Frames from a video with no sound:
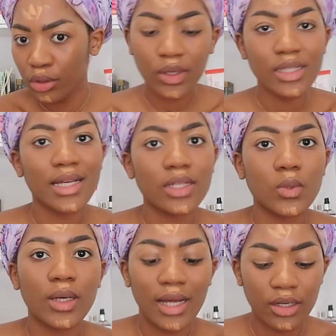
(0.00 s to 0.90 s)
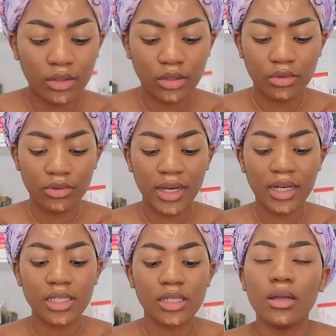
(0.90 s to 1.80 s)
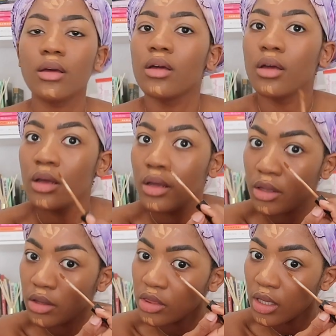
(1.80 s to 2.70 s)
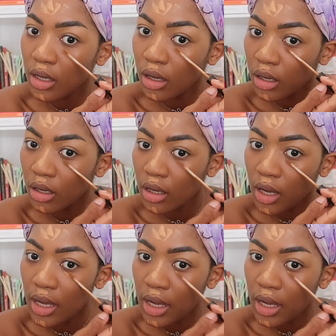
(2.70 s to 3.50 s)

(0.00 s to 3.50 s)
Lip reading: I always like to color correct the